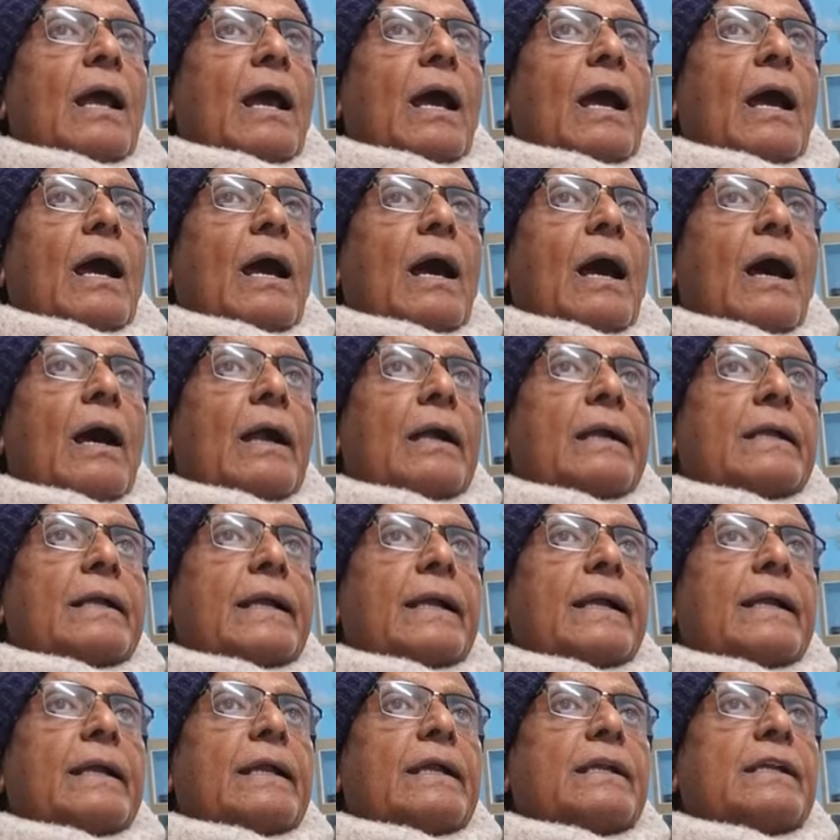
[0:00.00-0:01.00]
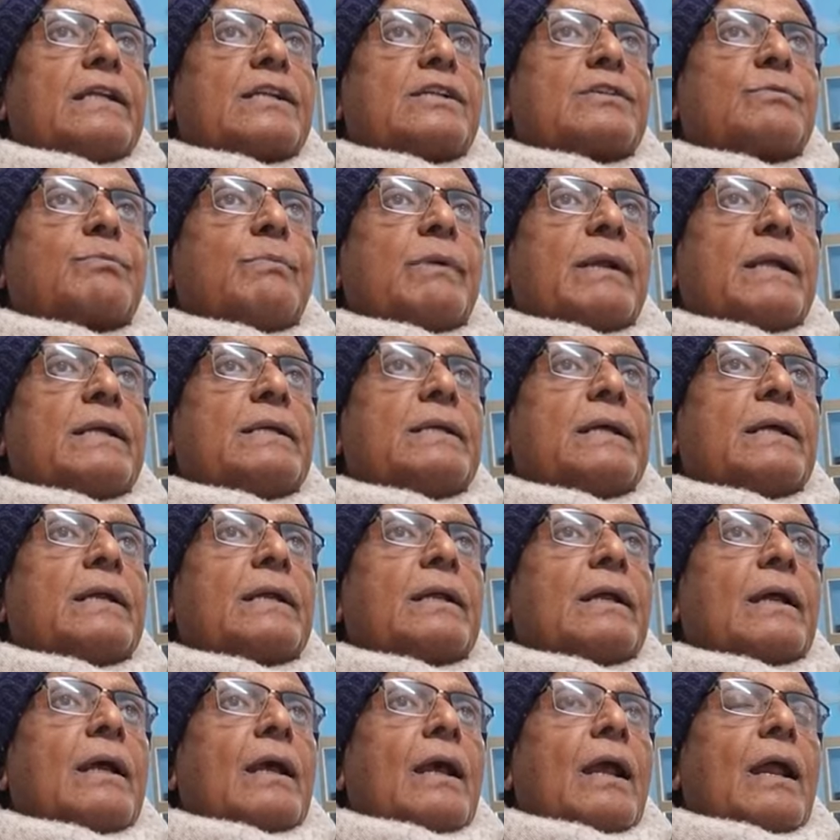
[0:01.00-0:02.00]
hurted,
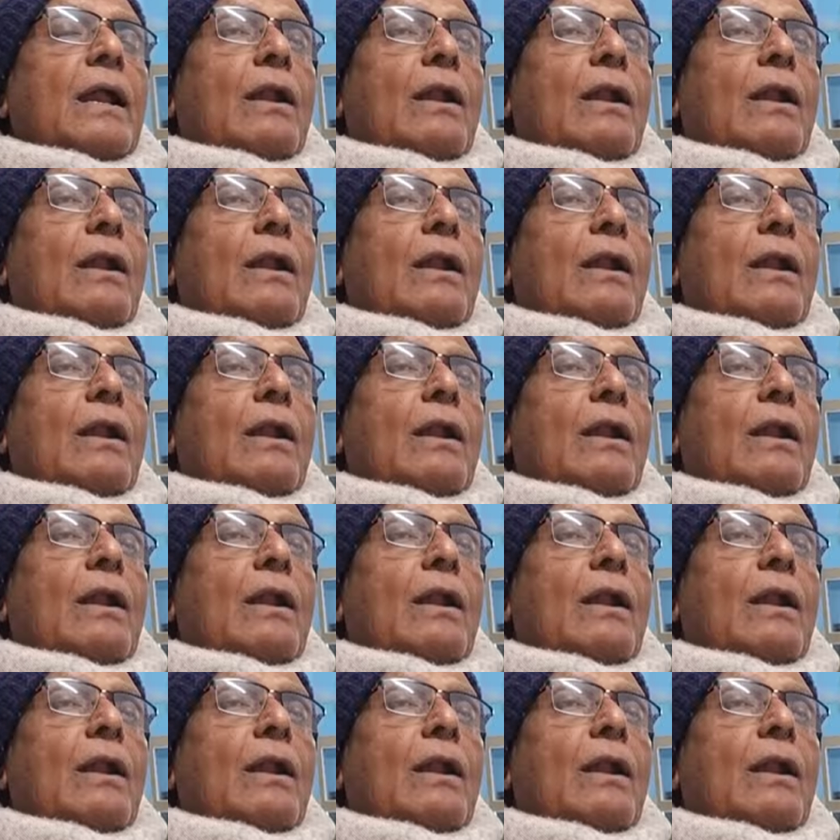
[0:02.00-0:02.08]
displeasure,